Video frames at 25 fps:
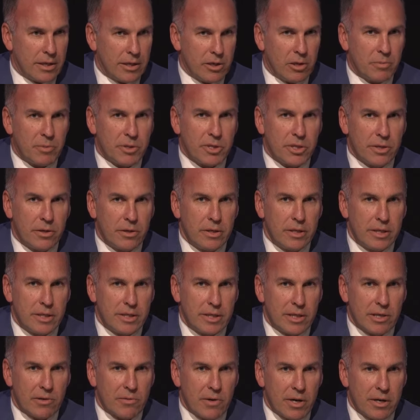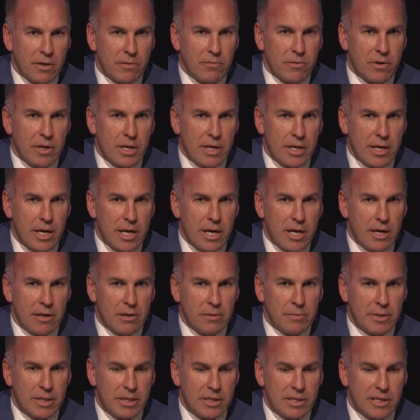opportunities in credit right now.
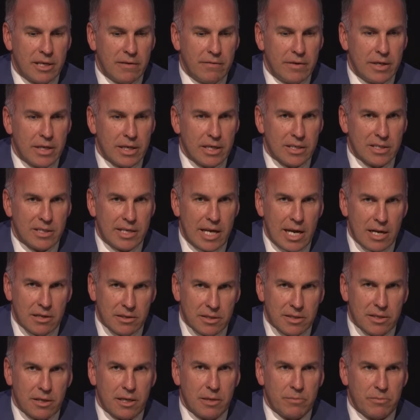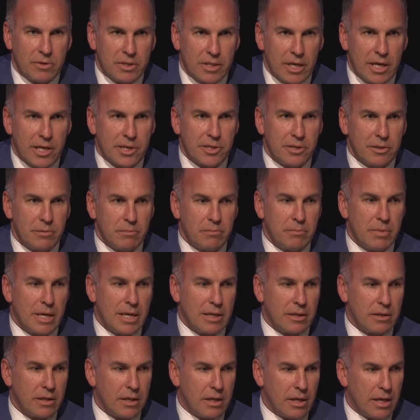I mean, it's giving us downside protection,
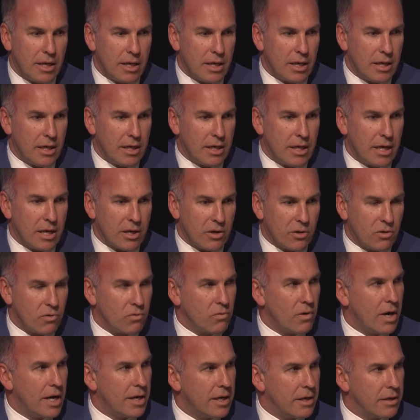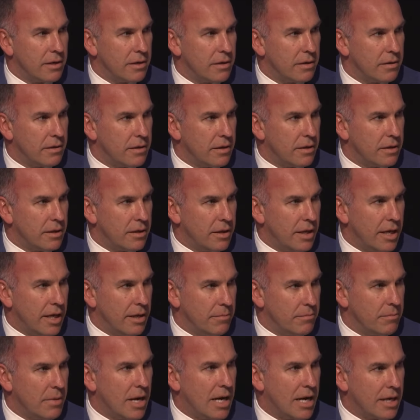but a greater
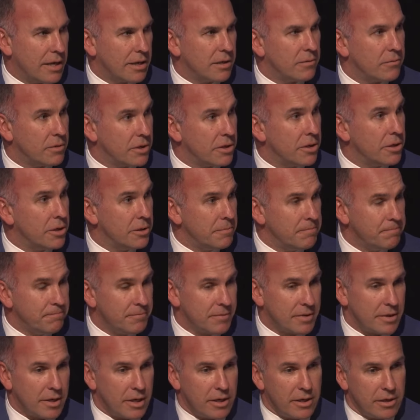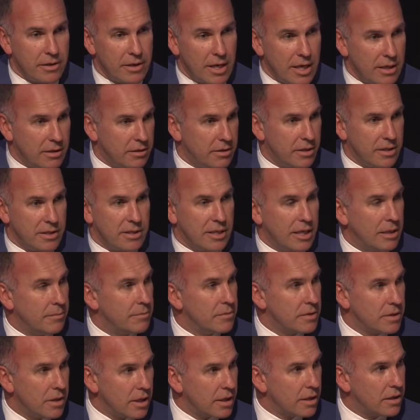than market return. So that just
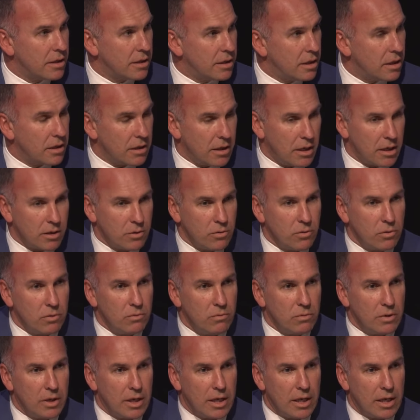seems like a good